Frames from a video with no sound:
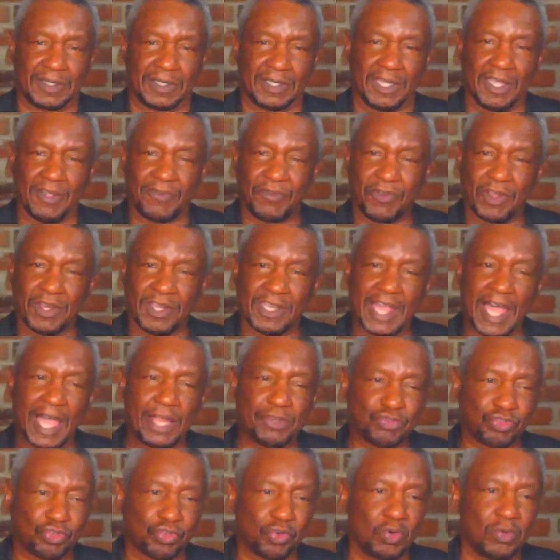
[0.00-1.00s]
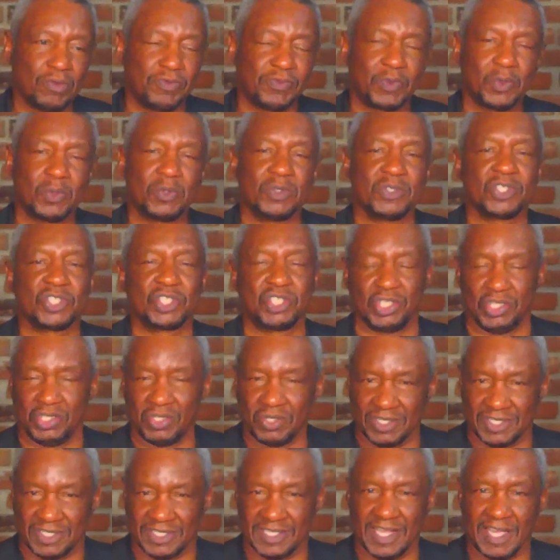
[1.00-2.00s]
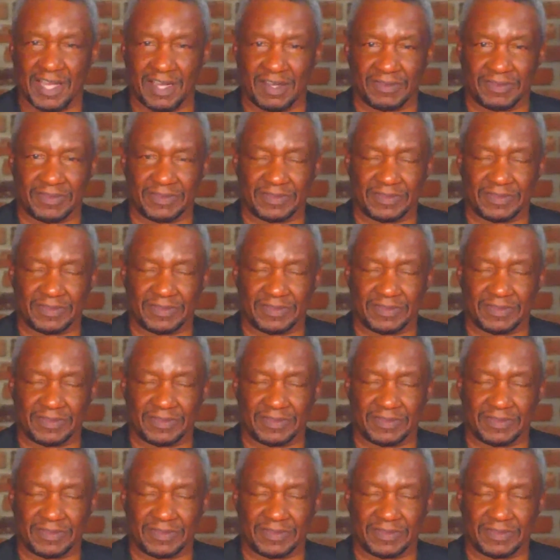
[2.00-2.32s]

If you're not truthful to yourself,